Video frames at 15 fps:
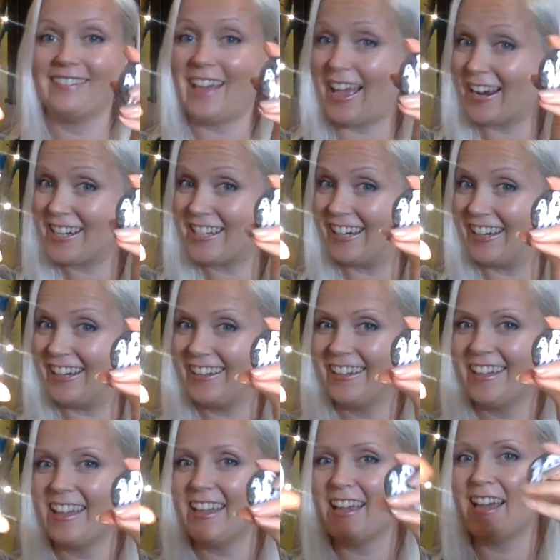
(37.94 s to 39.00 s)
Actually,
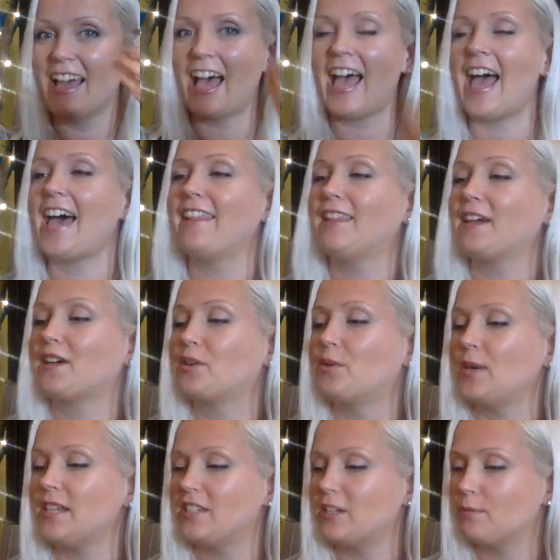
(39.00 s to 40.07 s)
I had that
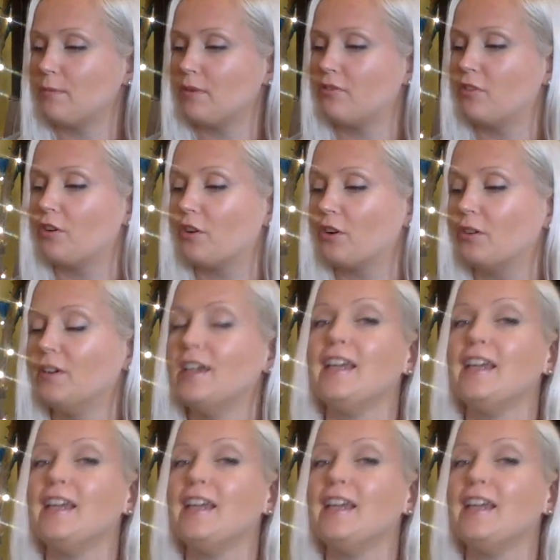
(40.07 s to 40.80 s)
question before